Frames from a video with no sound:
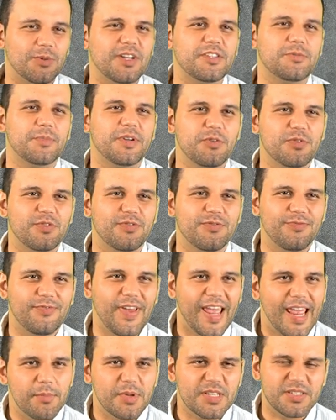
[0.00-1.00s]
Watson, but he was
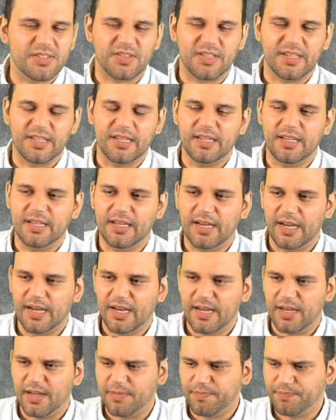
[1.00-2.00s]
famously,
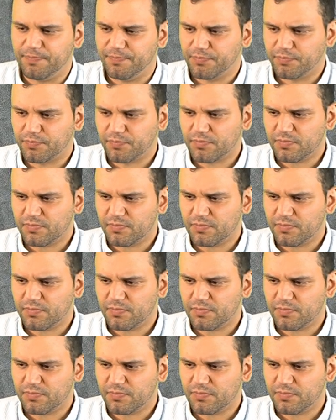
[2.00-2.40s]
um,